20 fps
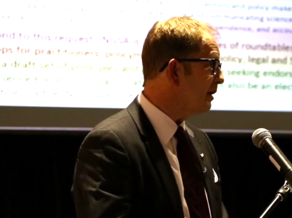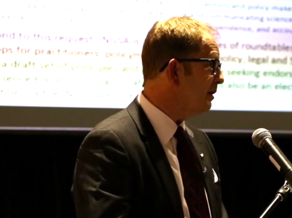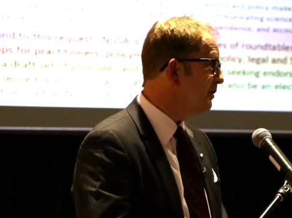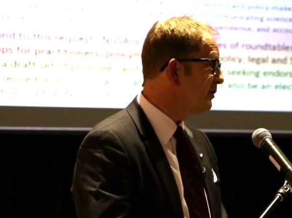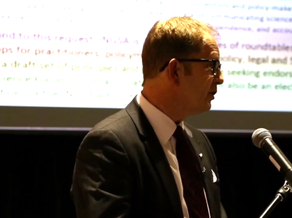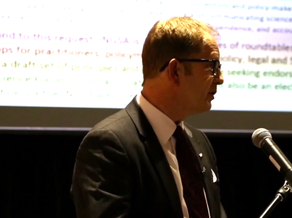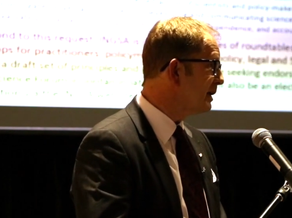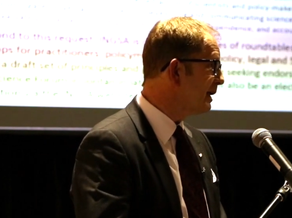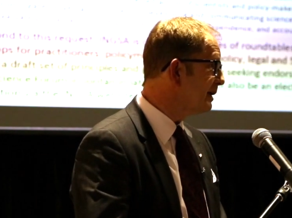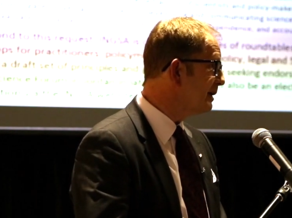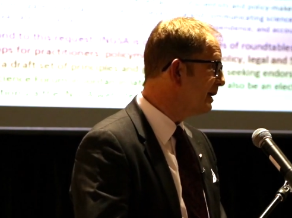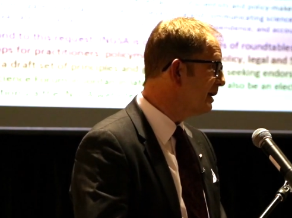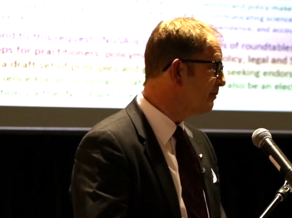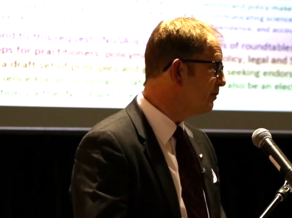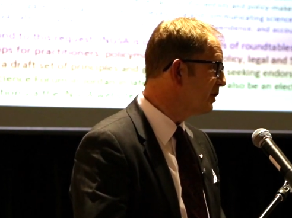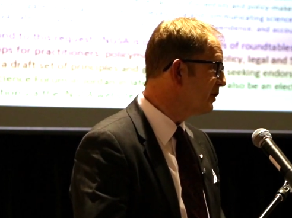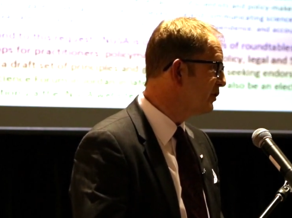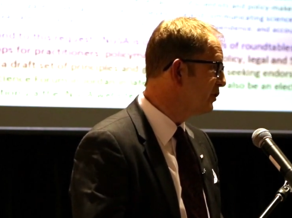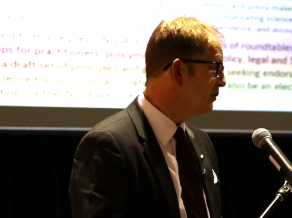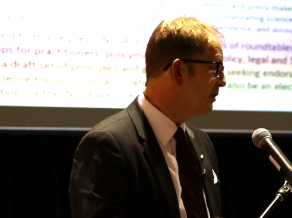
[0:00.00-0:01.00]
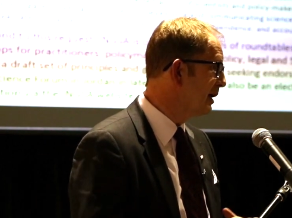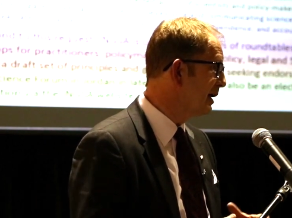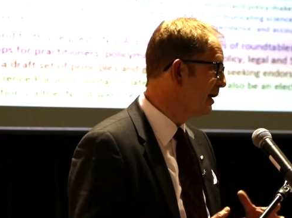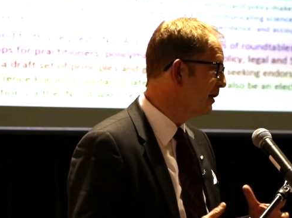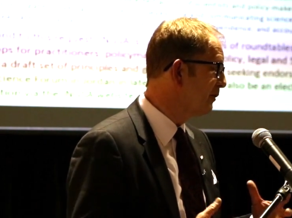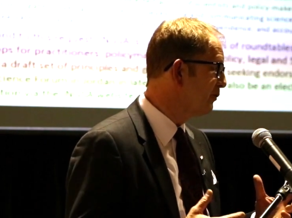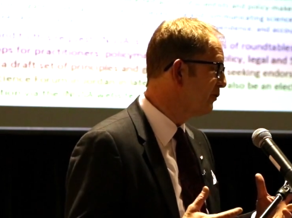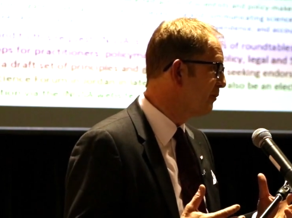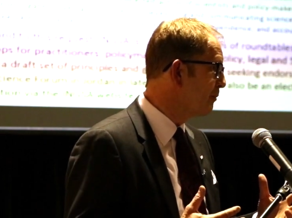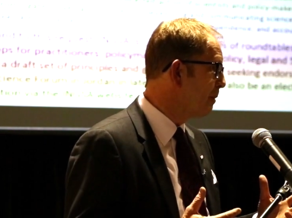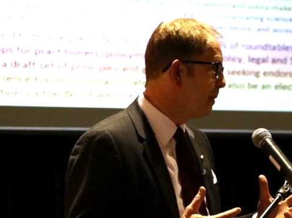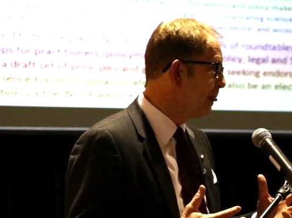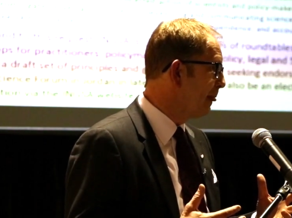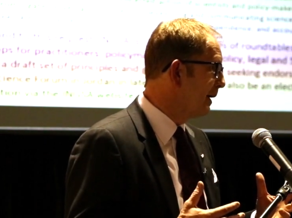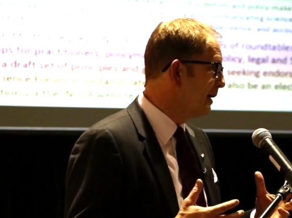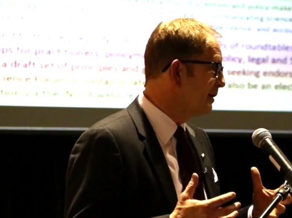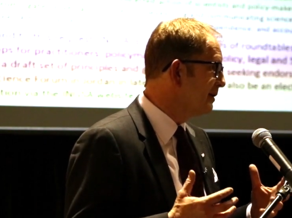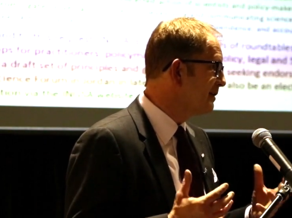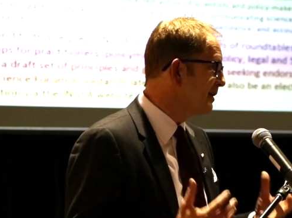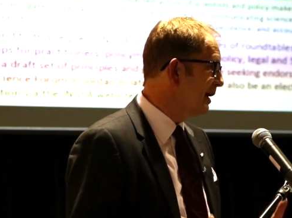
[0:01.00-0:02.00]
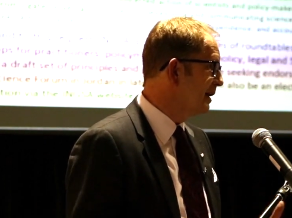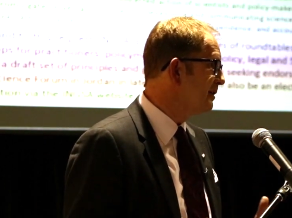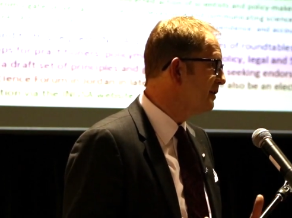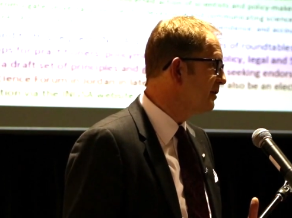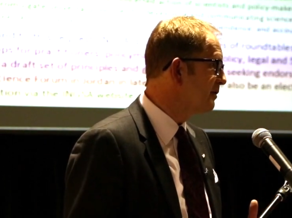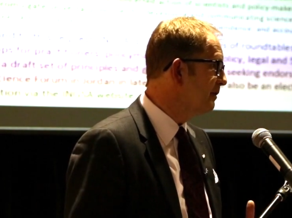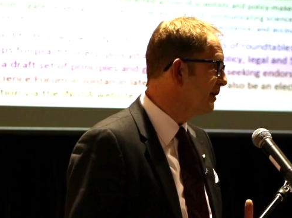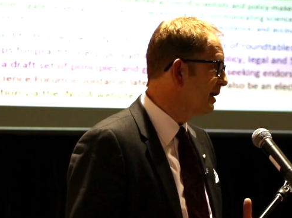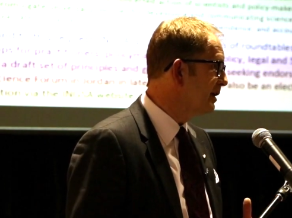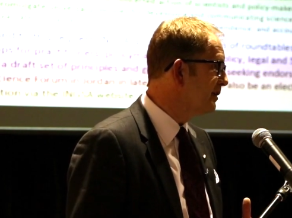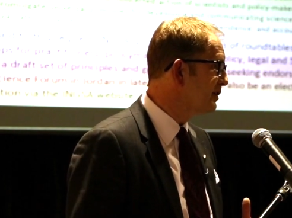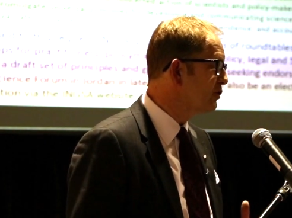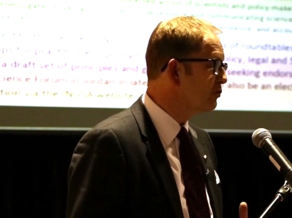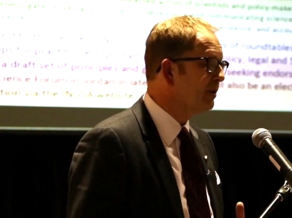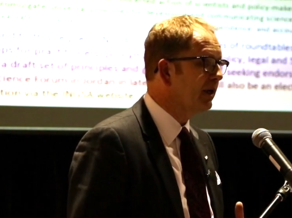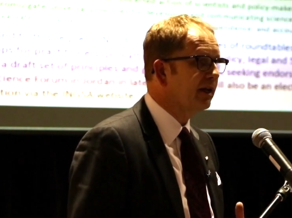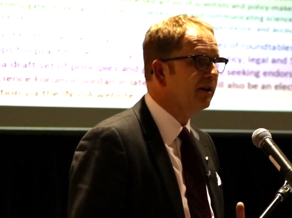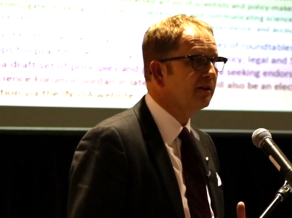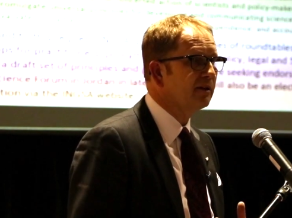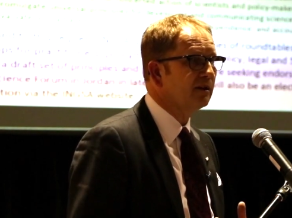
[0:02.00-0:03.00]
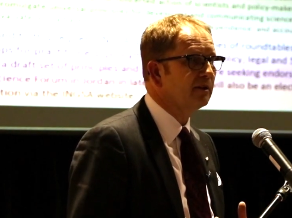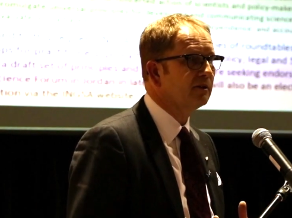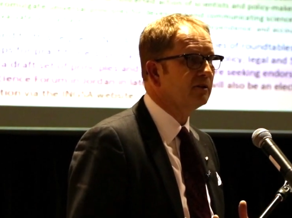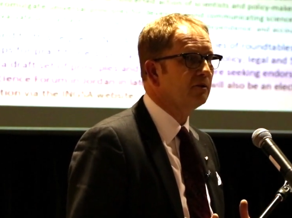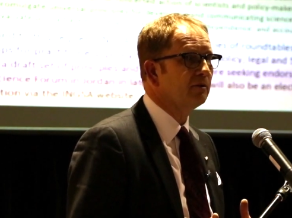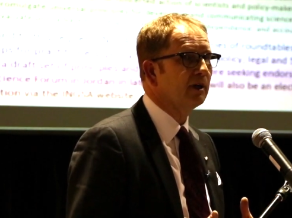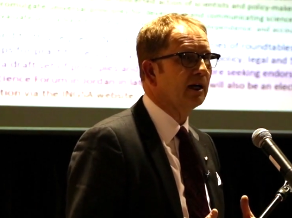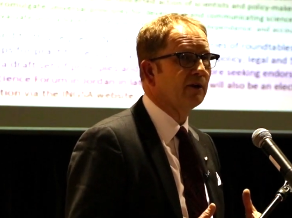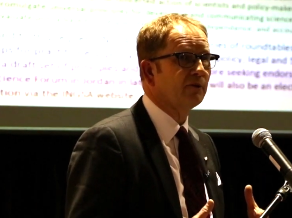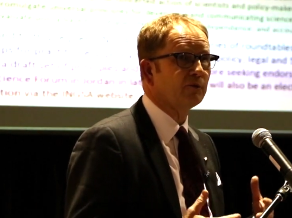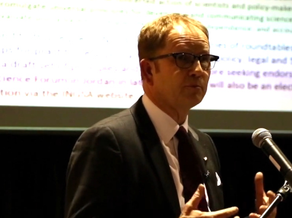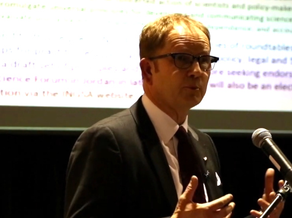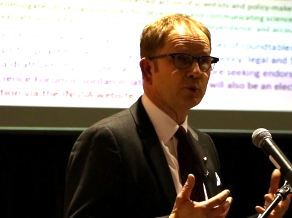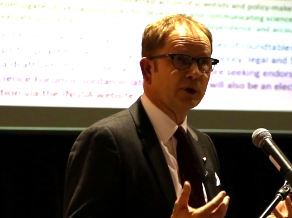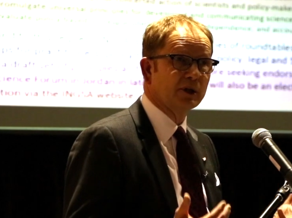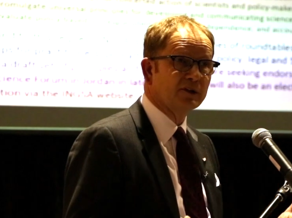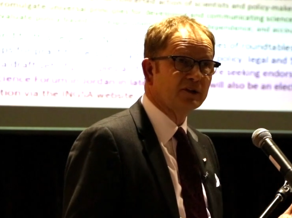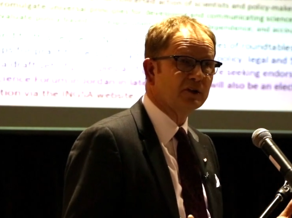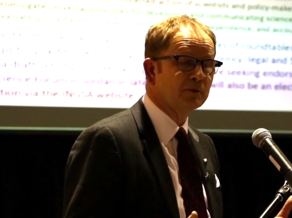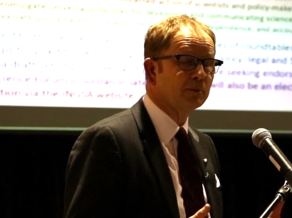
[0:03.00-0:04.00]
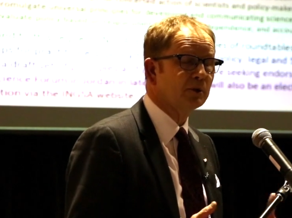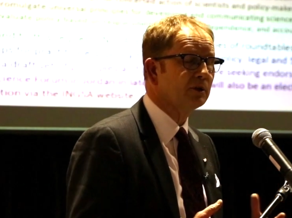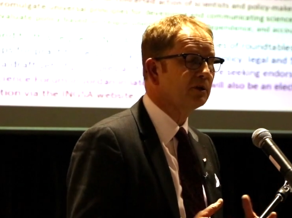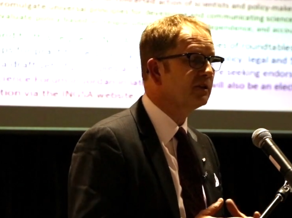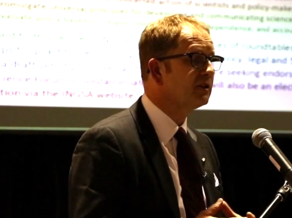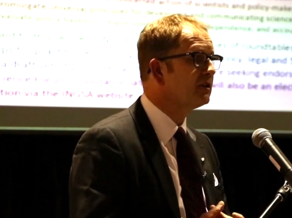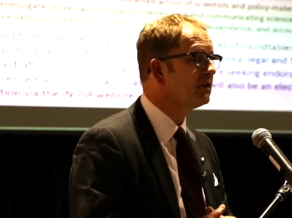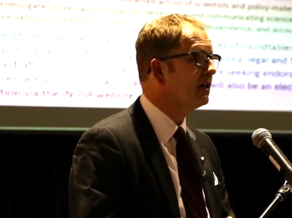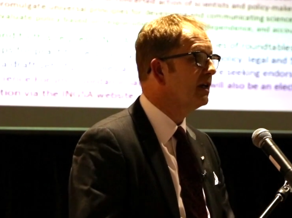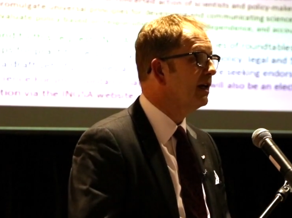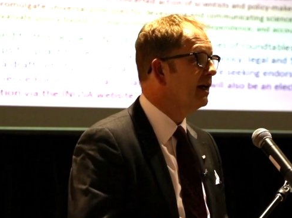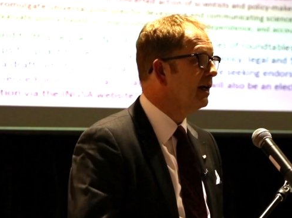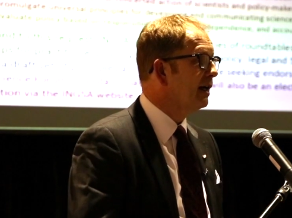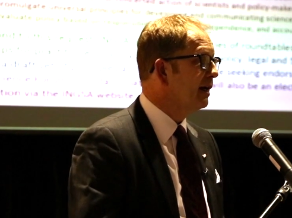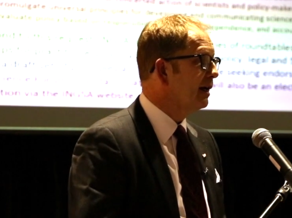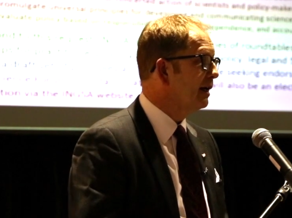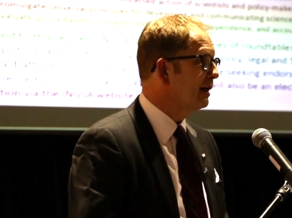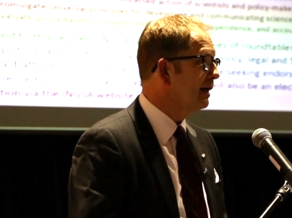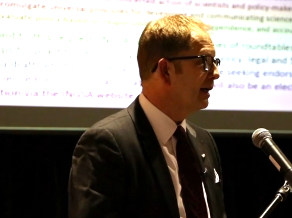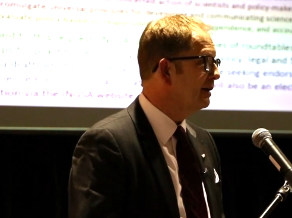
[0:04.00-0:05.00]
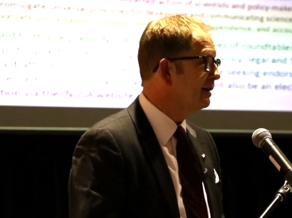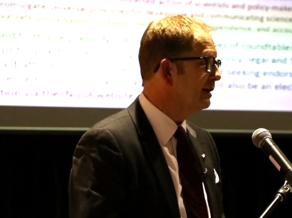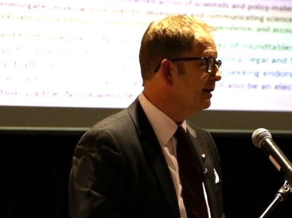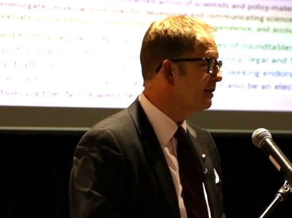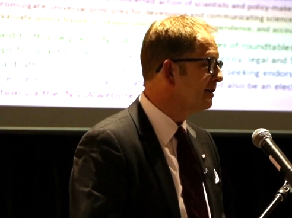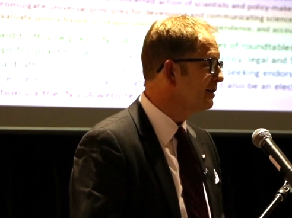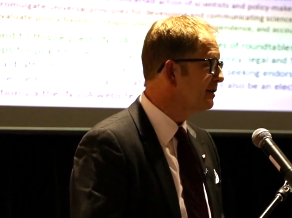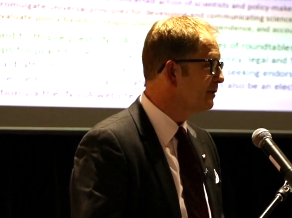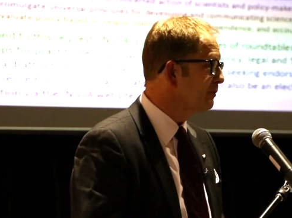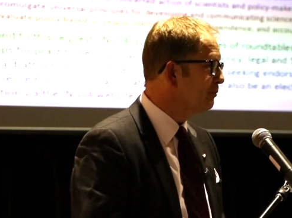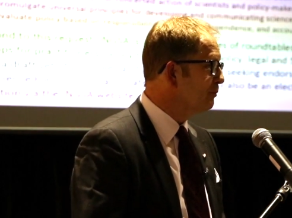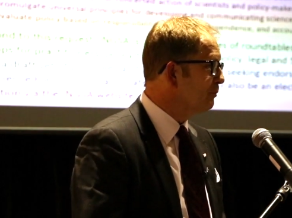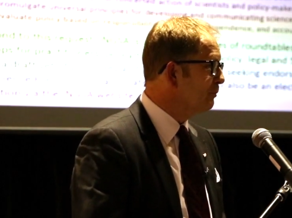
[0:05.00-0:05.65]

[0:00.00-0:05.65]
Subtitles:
So the idea was to have science advice strengthened, to have principles and ideas.